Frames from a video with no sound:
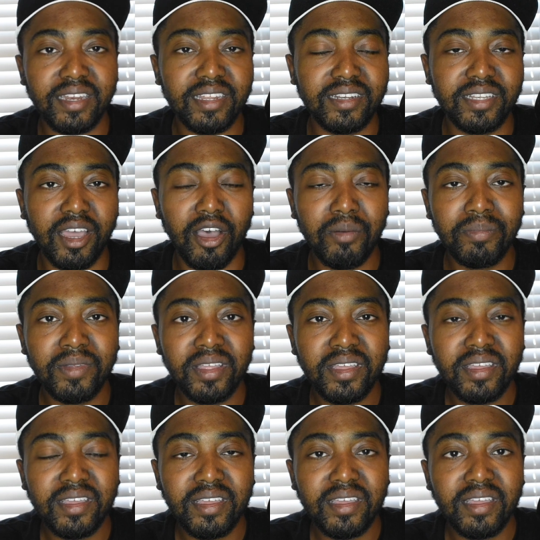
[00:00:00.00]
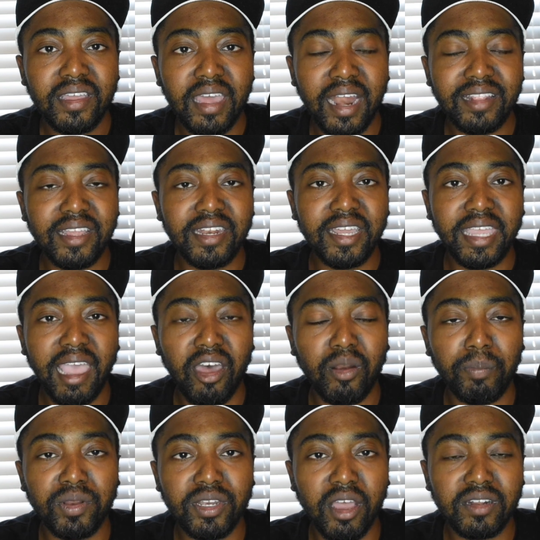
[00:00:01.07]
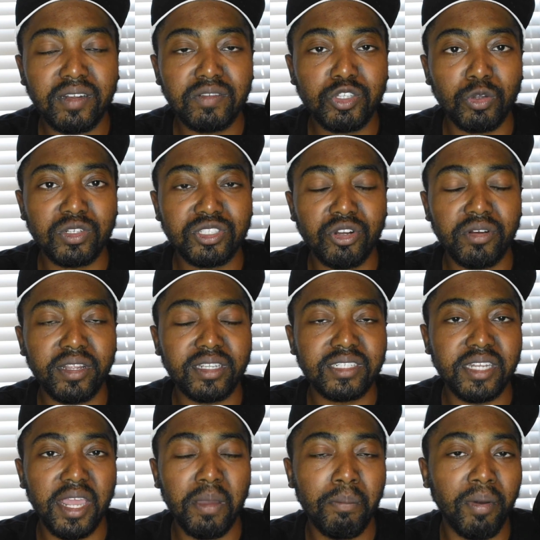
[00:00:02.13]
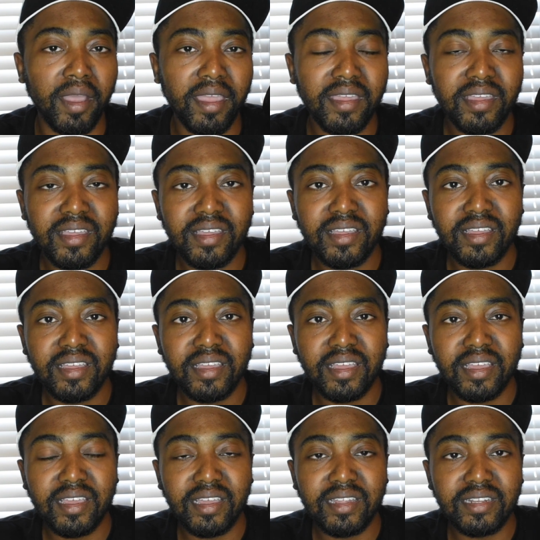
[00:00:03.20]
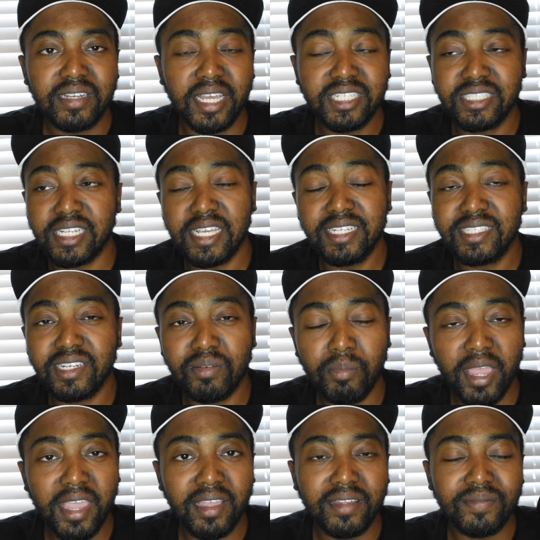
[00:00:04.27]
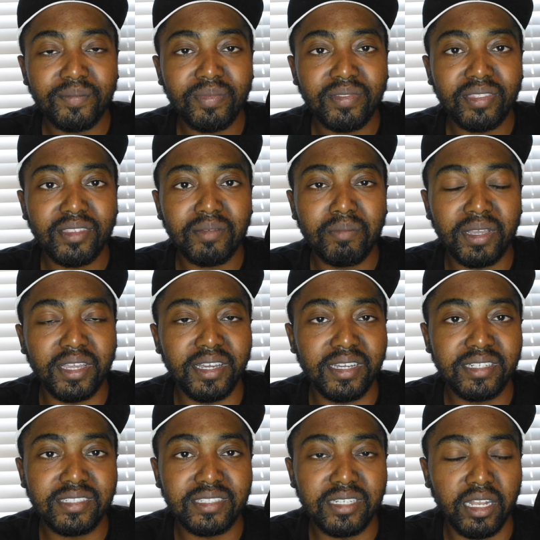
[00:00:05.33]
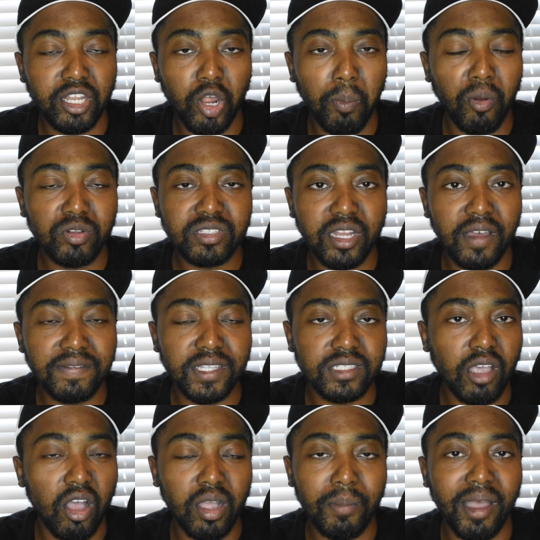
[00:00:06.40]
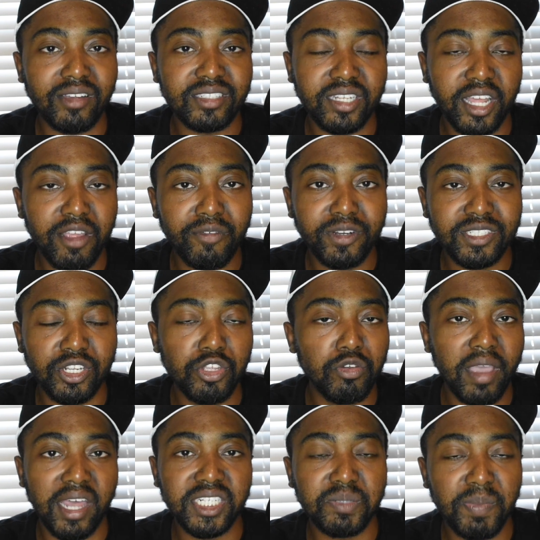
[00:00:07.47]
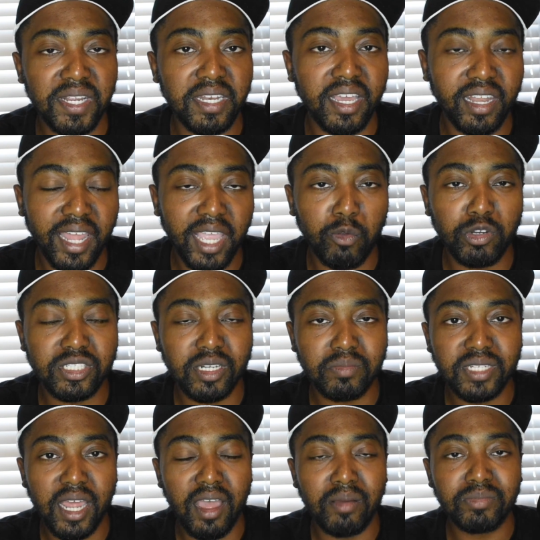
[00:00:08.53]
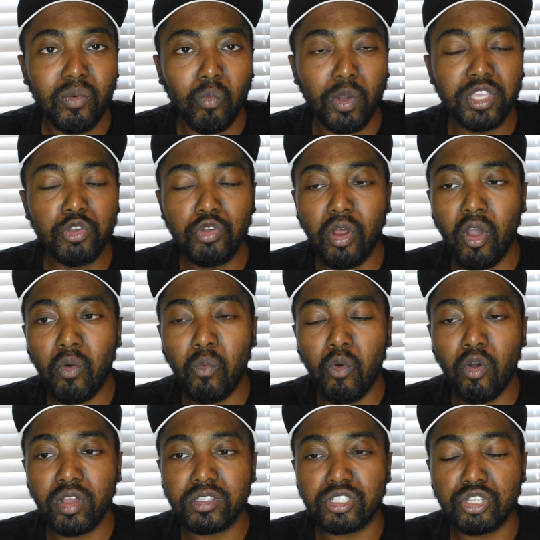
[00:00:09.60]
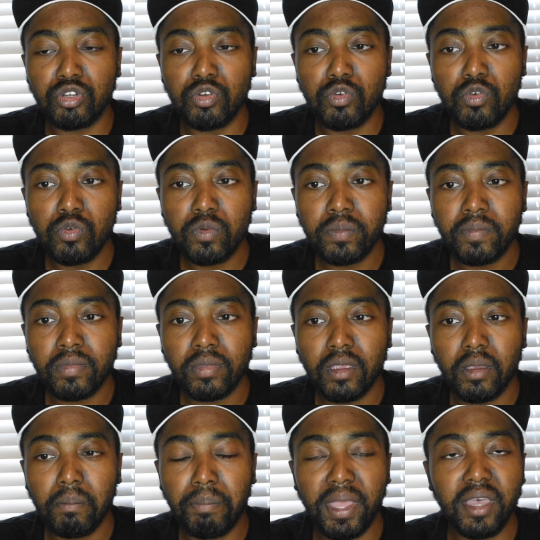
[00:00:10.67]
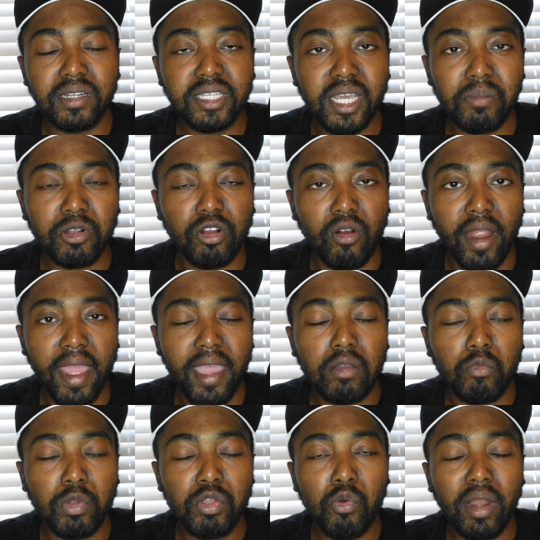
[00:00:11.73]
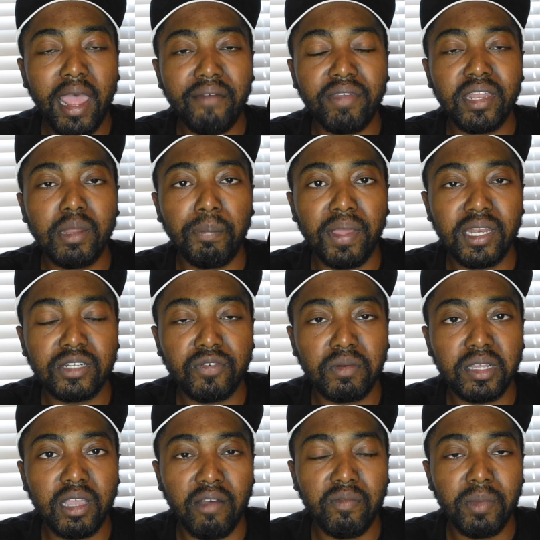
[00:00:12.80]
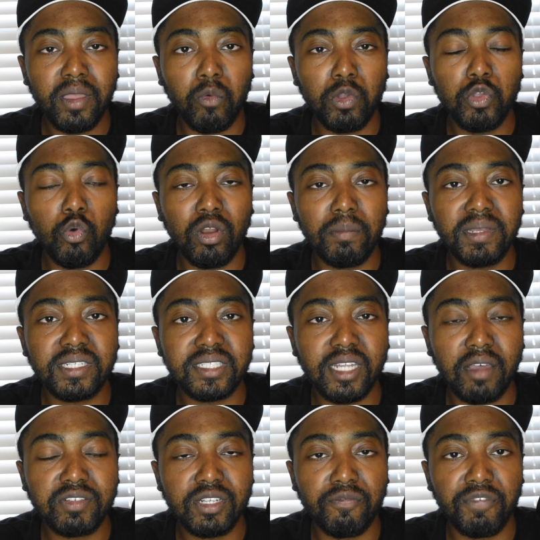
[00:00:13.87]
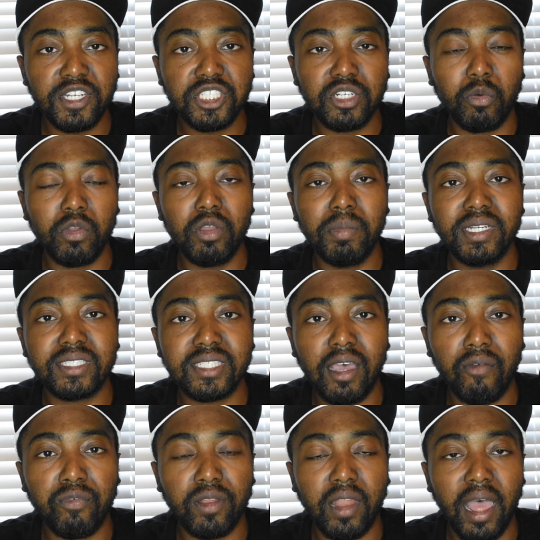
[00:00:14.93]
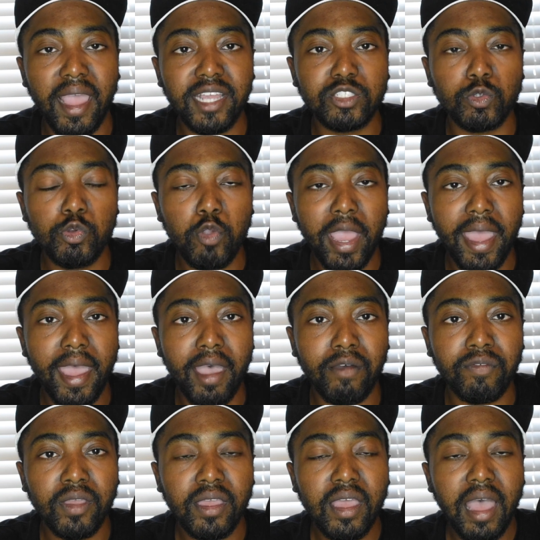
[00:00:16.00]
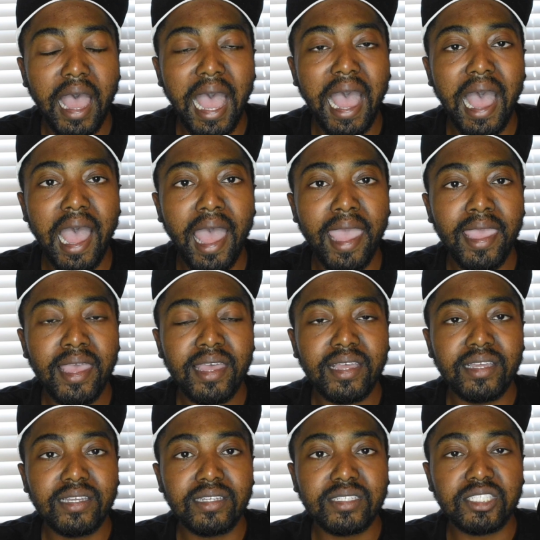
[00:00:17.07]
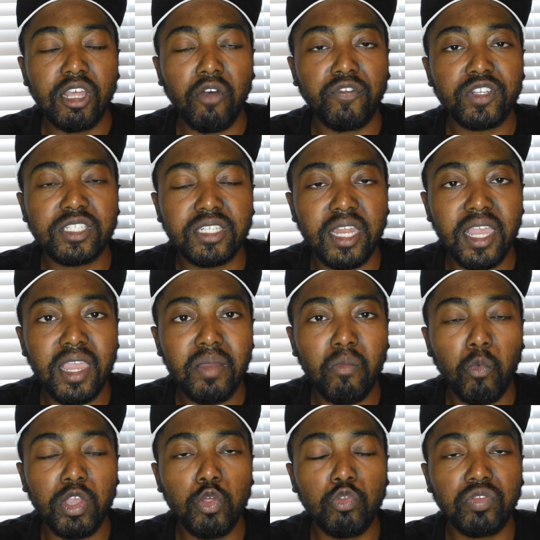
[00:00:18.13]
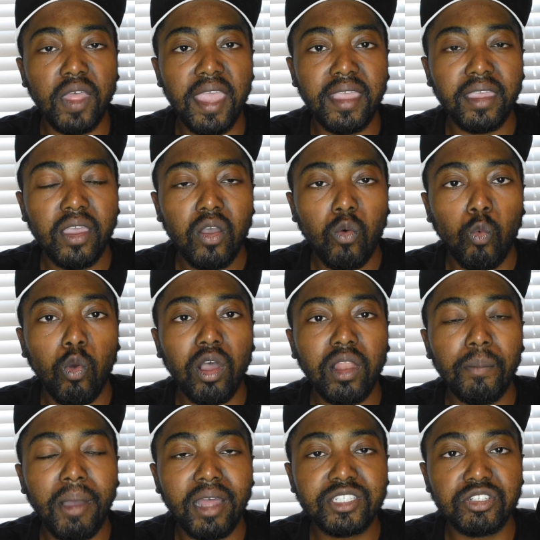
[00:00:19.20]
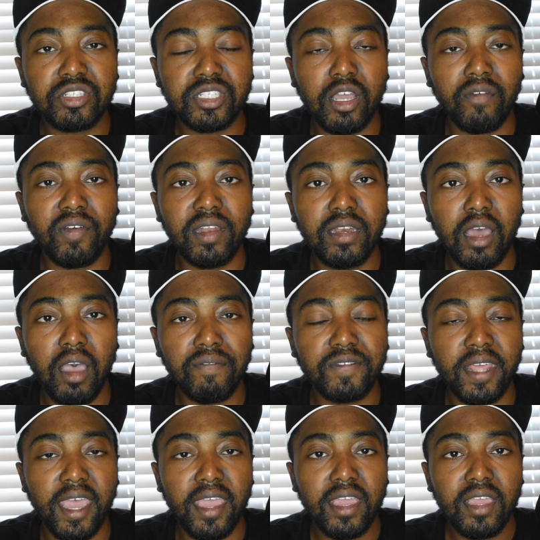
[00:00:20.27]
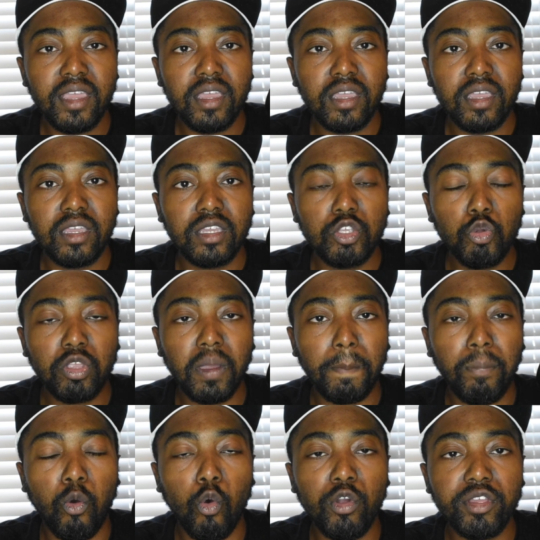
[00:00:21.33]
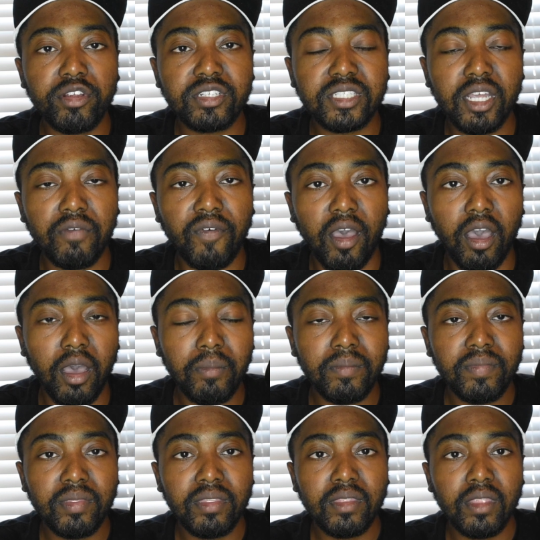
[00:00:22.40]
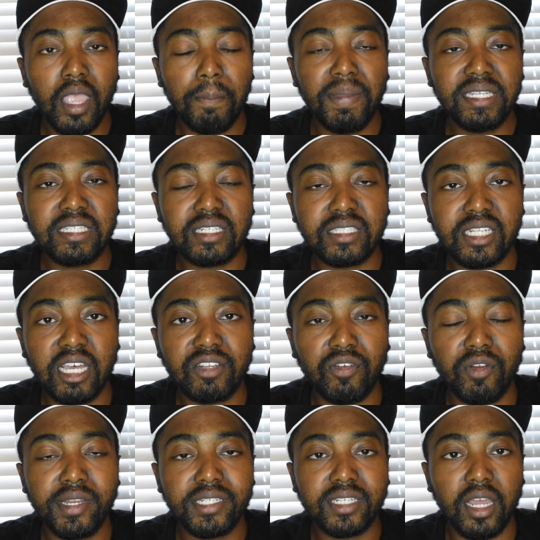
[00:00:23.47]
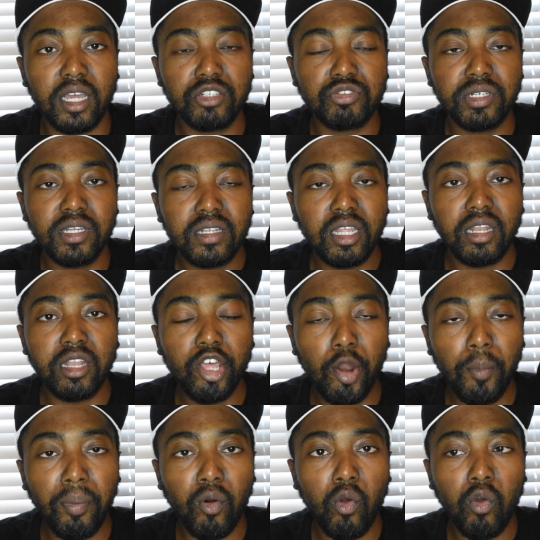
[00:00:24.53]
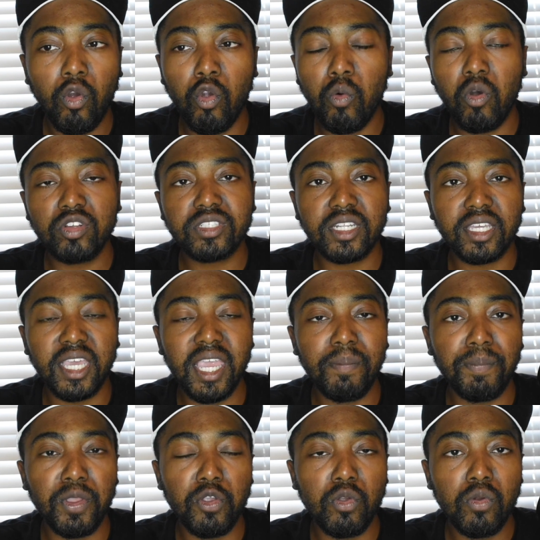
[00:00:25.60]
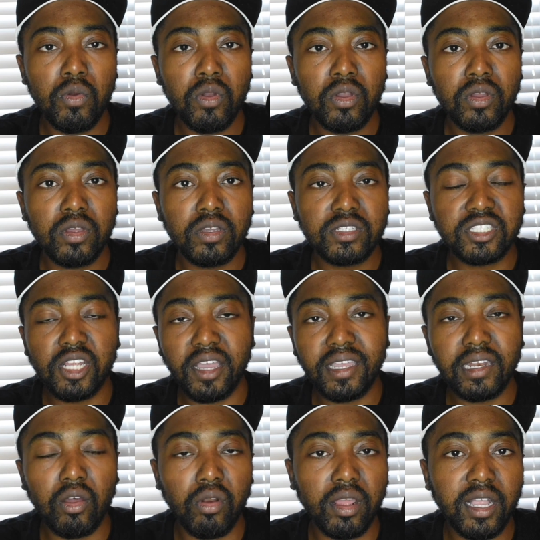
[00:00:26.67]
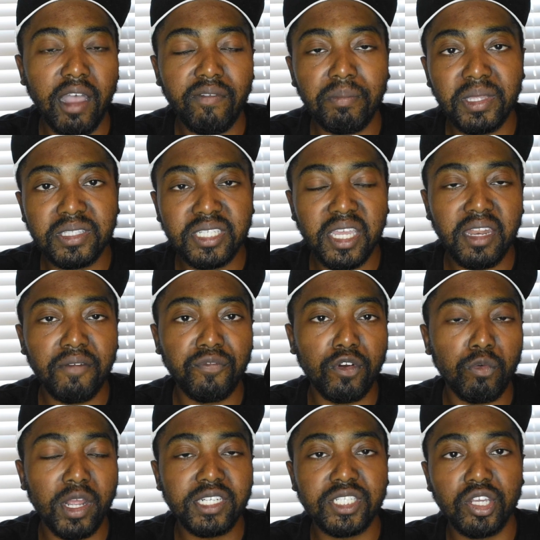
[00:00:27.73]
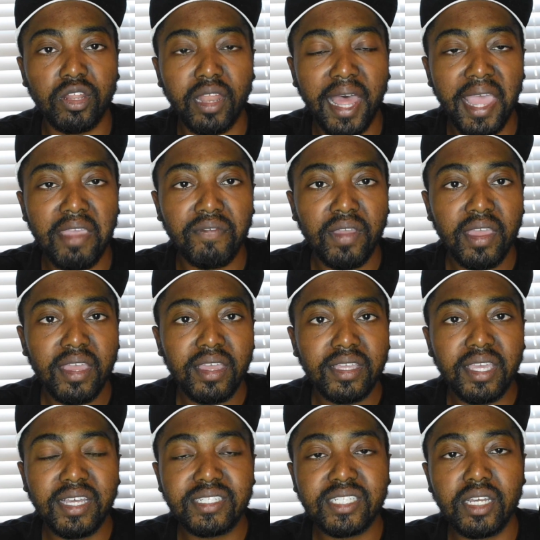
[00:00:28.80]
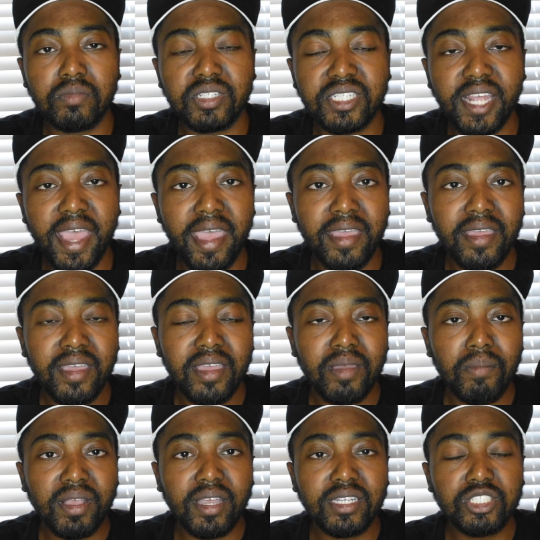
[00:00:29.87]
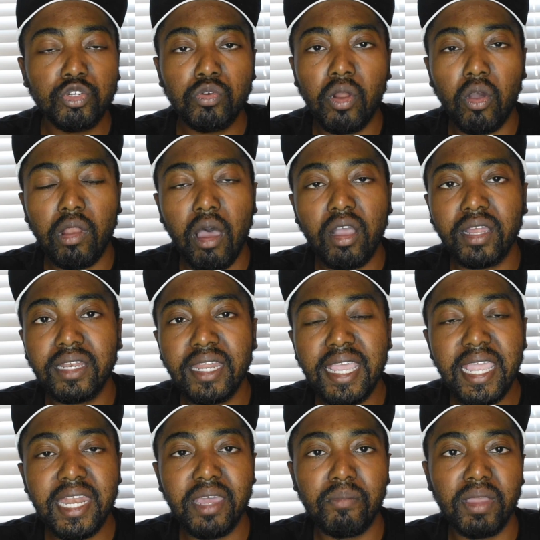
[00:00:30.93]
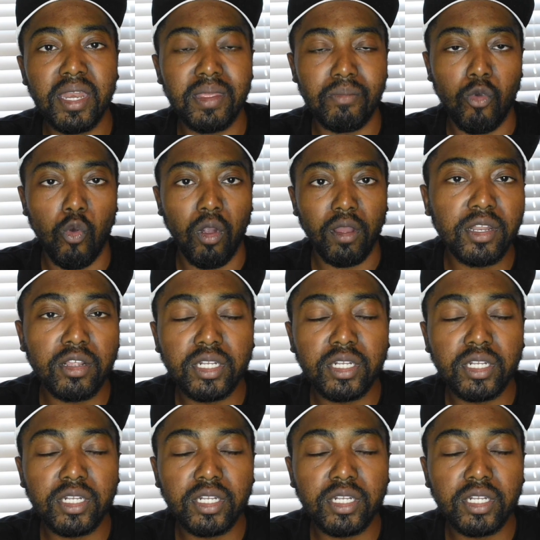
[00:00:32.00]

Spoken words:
dumb, and I think they're counterproductive to a certain extent, but they're just easy to make because the liberals love to talk about slavery, so you got to speak their language sometimes. When you don't want to be a Democrat, when you want to have independence from the government, when you want to be self-sufficient, when you be self-reliant, when you have high self-esteem, when you think well about yourself enough that you can pull yourself up and be successful in this country, the liberal who wants to keep you sucking on a government titty for the rest of your life gets upset because you no longer need them anymore. The